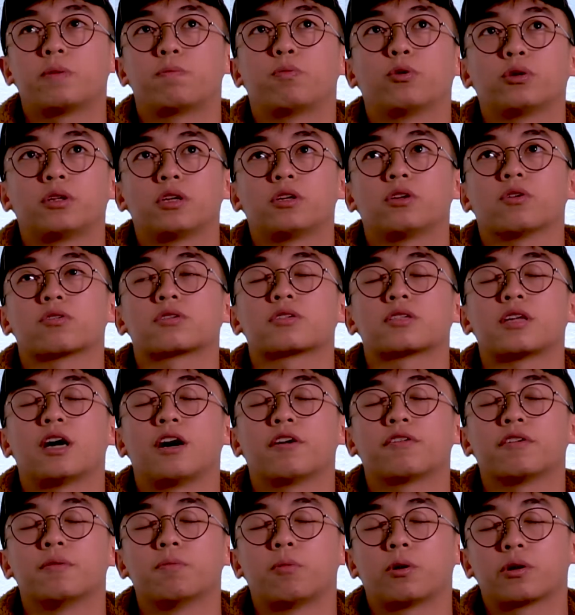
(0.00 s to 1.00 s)
putting your
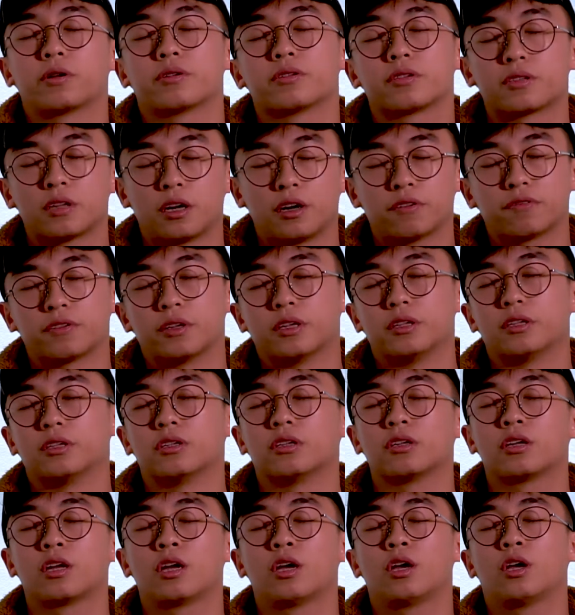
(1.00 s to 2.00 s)
stuff, important stuff, in